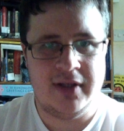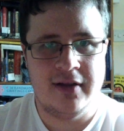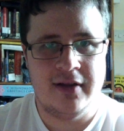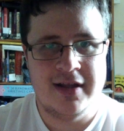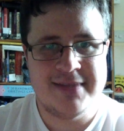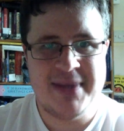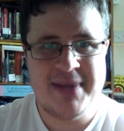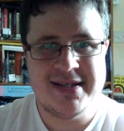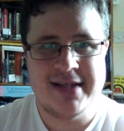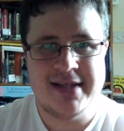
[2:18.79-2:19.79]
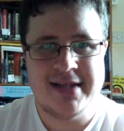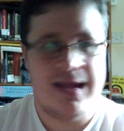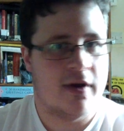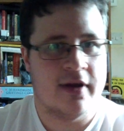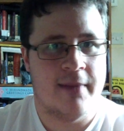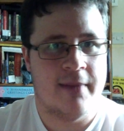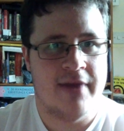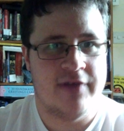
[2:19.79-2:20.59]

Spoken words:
Basically said they weren't going to come over